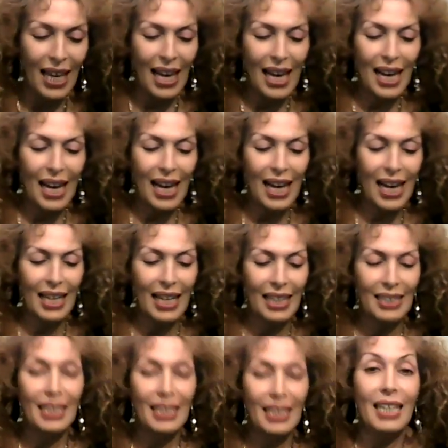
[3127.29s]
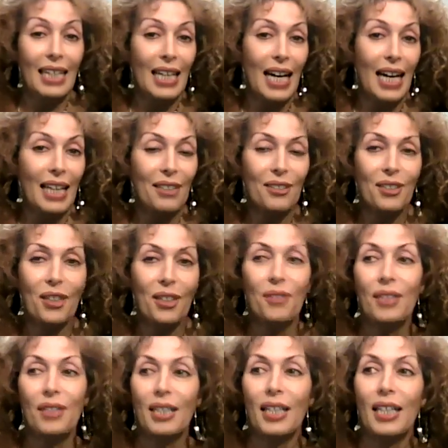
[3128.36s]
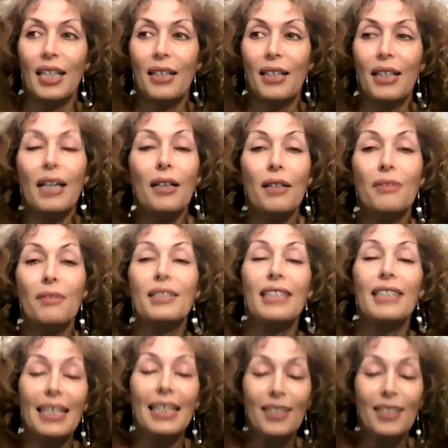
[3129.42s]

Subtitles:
And it had, sad